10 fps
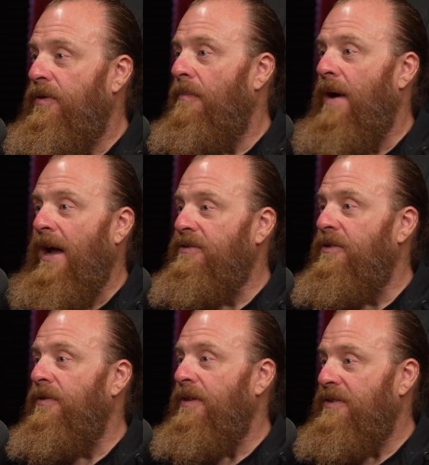to
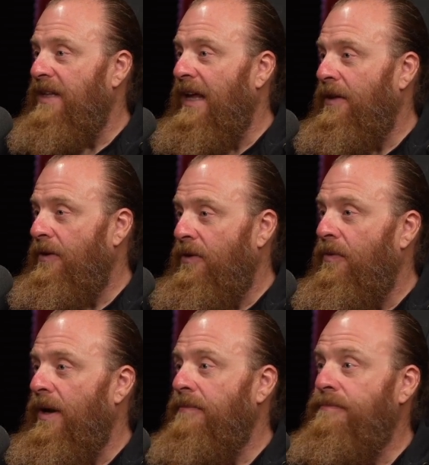master the state that
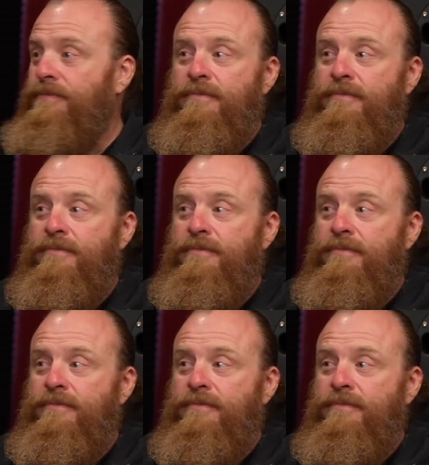you're in